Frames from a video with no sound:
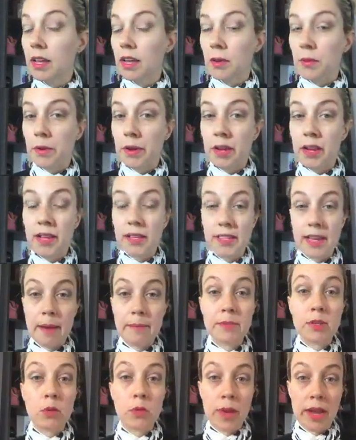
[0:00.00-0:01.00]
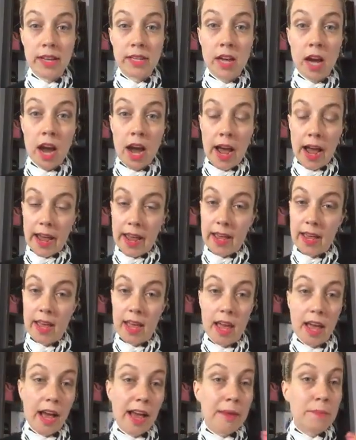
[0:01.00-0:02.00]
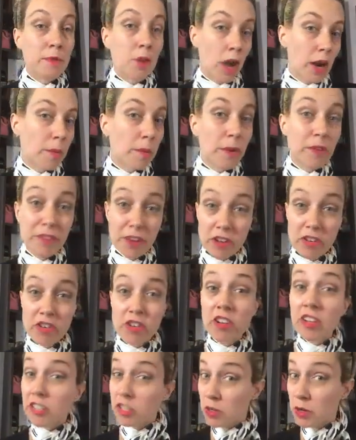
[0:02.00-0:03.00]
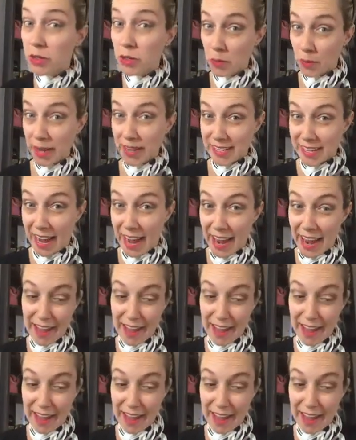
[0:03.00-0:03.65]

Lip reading: And we're going to attempt a winged eye. I'm not a professional at doing the winged eye.